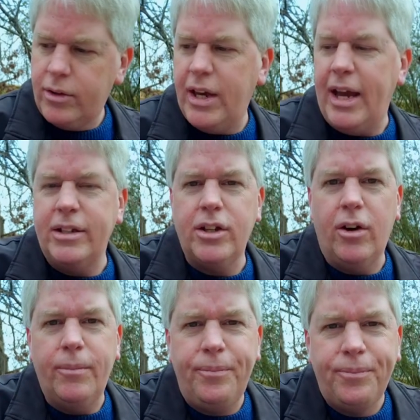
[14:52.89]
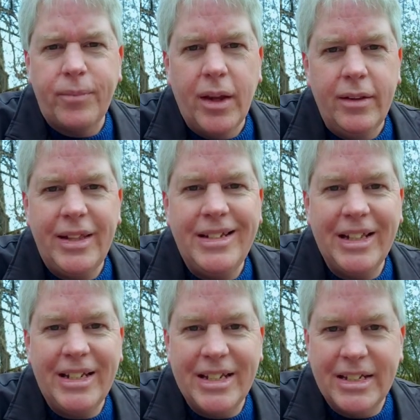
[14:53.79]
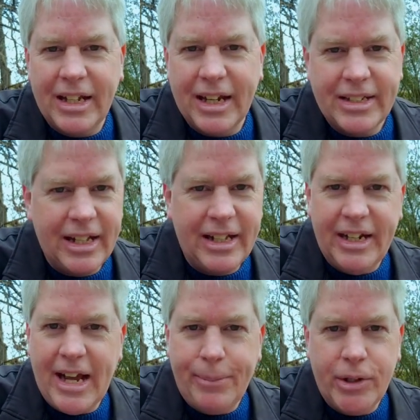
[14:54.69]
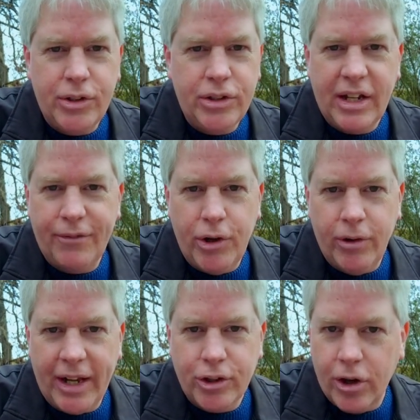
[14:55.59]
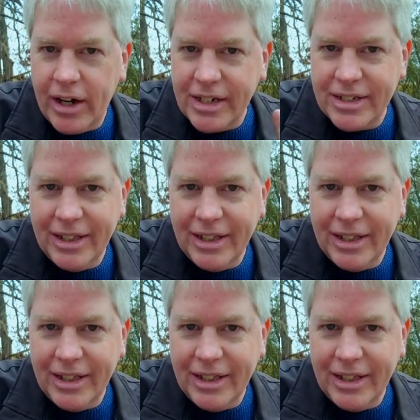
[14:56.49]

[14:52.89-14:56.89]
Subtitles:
Okay, so these lenses, like I said, the adapters have no electronics.